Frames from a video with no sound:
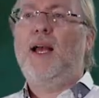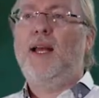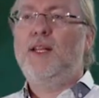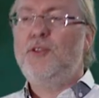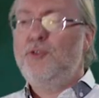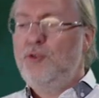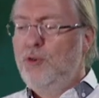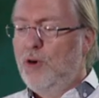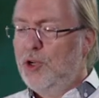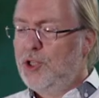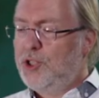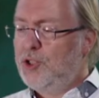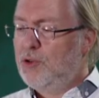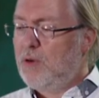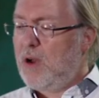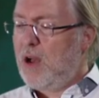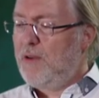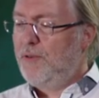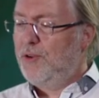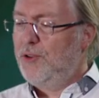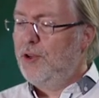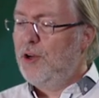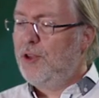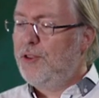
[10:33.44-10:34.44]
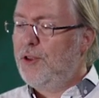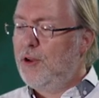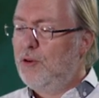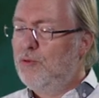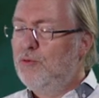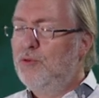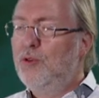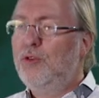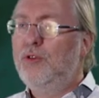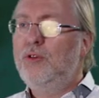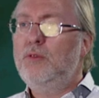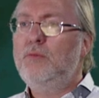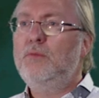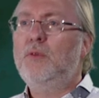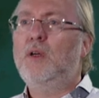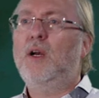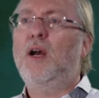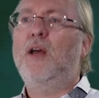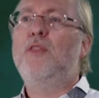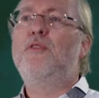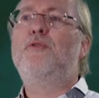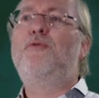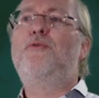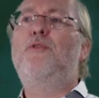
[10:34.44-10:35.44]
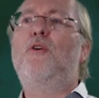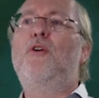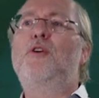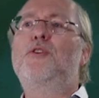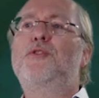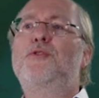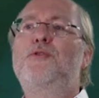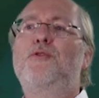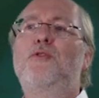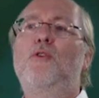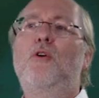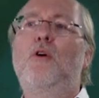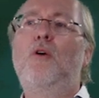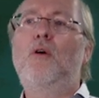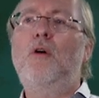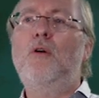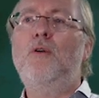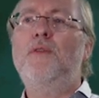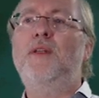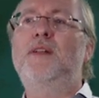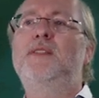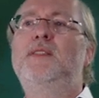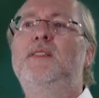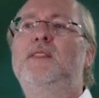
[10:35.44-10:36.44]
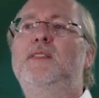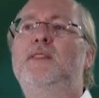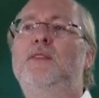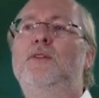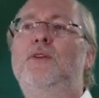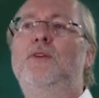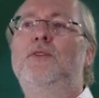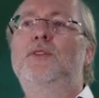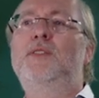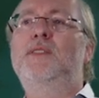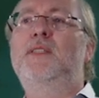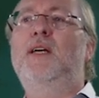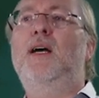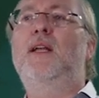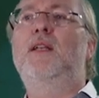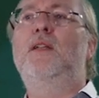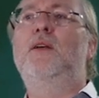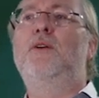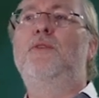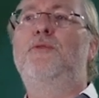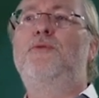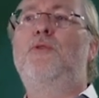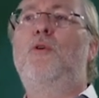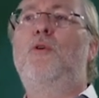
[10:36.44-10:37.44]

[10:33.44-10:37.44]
And you also have another room at the fourth floor, that is Sal